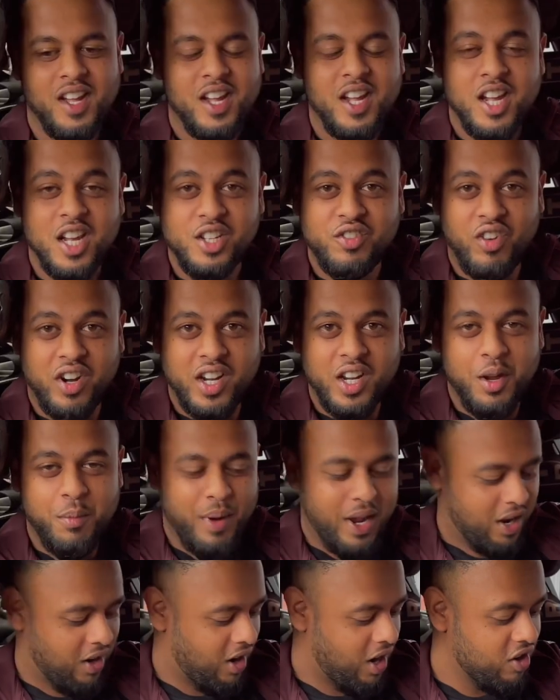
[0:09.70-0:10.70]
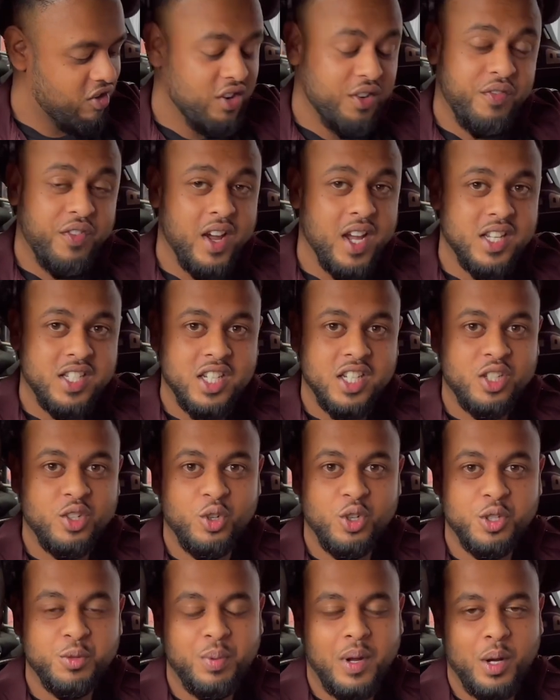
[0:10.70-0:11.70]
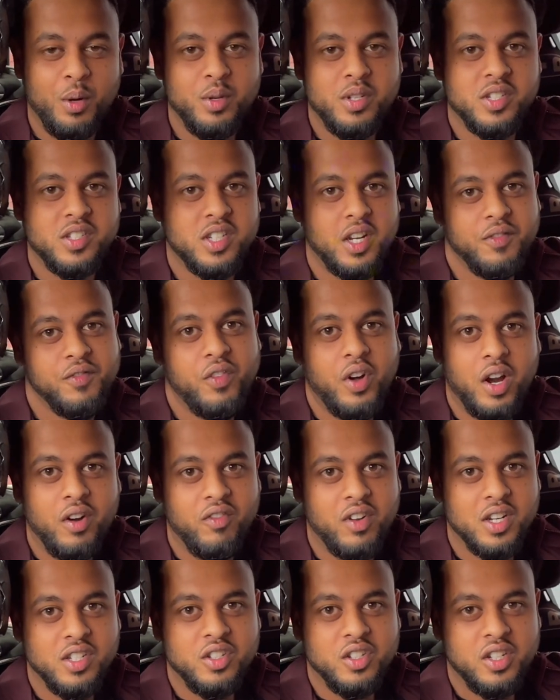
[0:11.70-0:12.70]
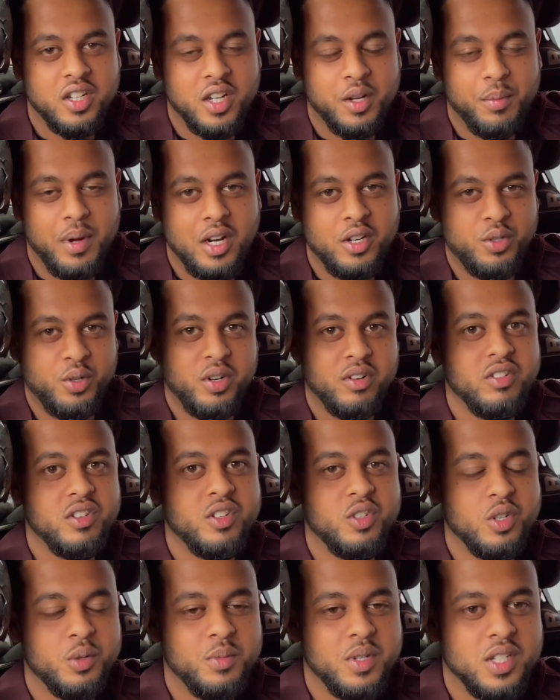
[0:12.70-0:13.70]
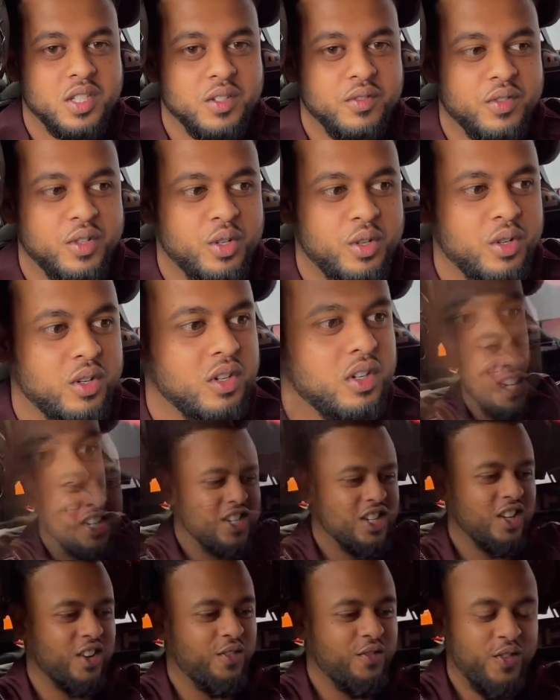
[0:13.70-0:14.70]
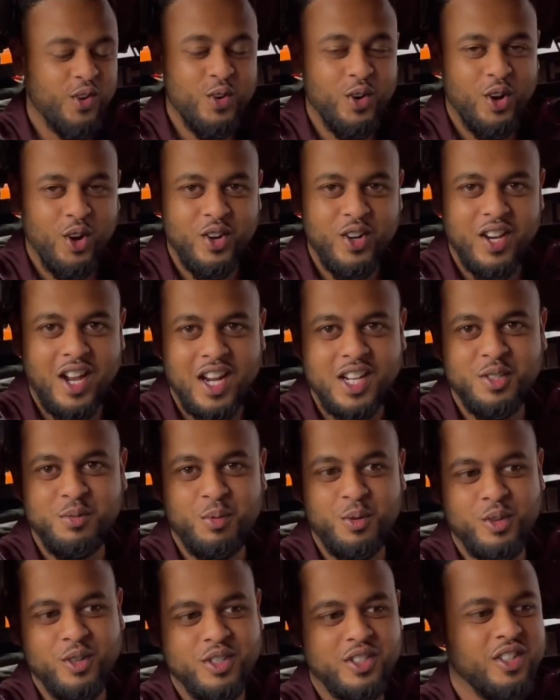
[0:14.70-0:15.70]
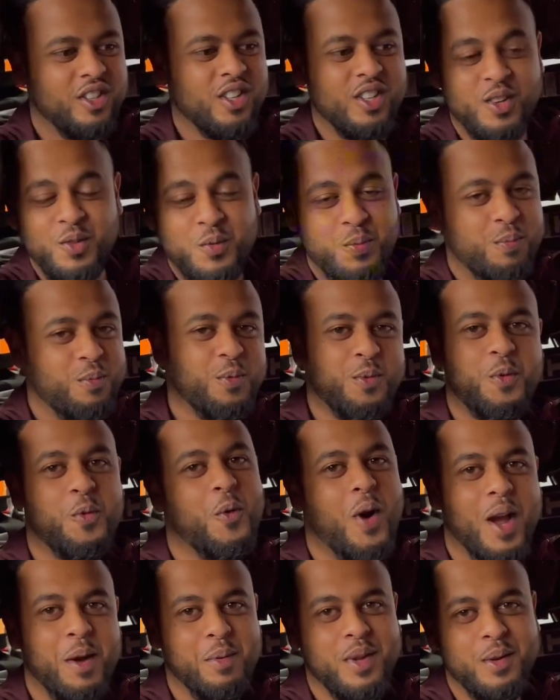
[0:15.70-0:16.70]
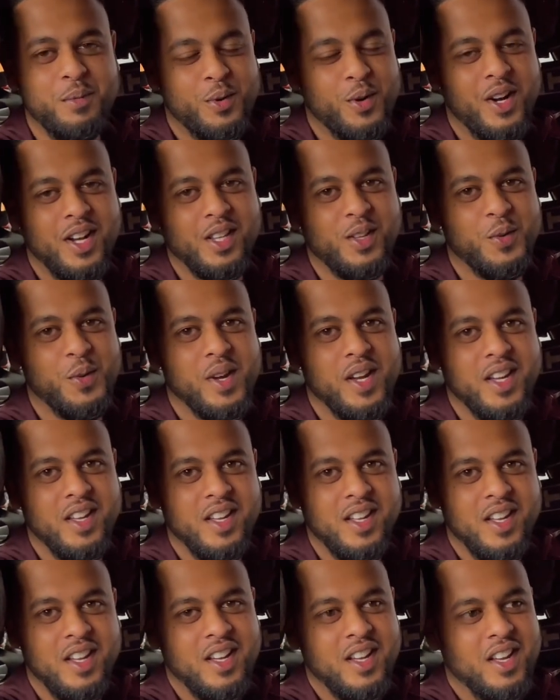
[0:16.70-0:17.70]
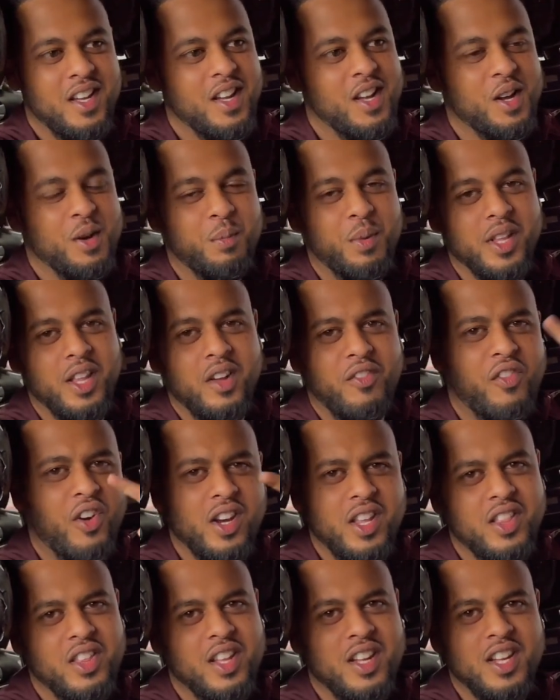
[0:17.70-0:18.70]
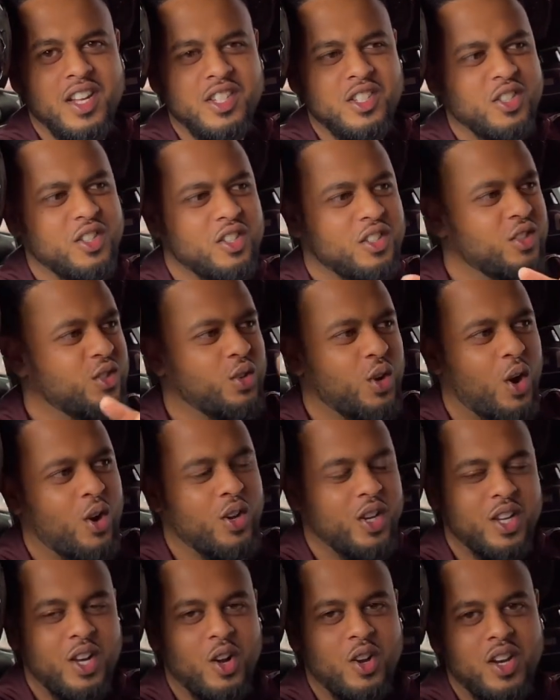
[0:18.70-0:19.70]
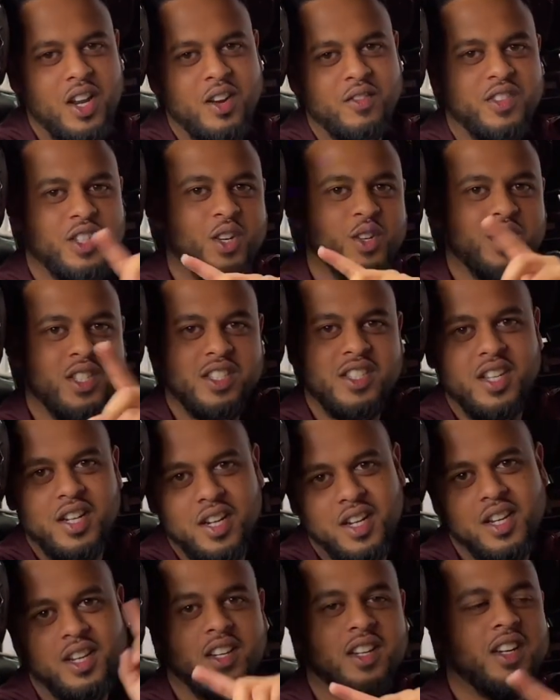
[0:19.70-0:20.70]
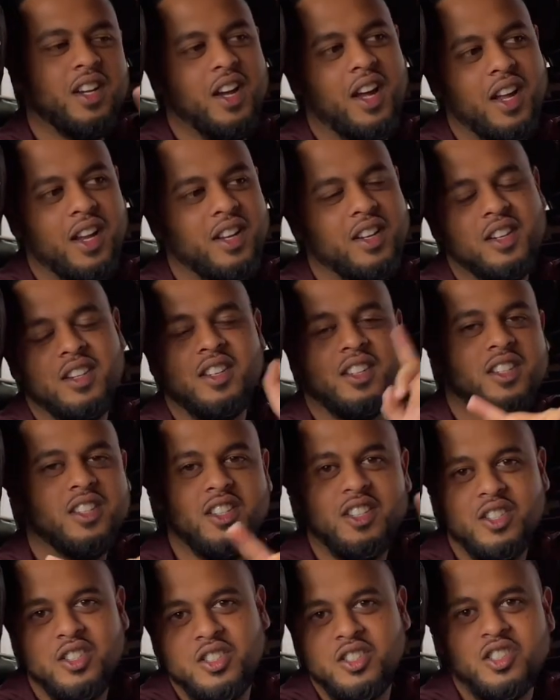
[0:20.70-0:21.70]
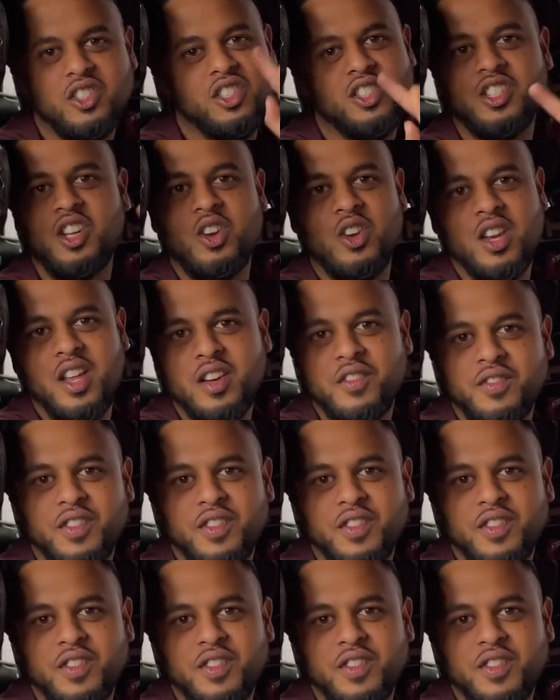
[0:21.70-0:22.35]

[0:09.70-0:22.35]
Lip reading: It's running about 136 horsepower. We just done 5 runs on there, about 200 newton meters of torque. It's actually a full contact sport, so you can whack people out the way. But the funny thing is, you only go left, so it's a circuit, and you just go left.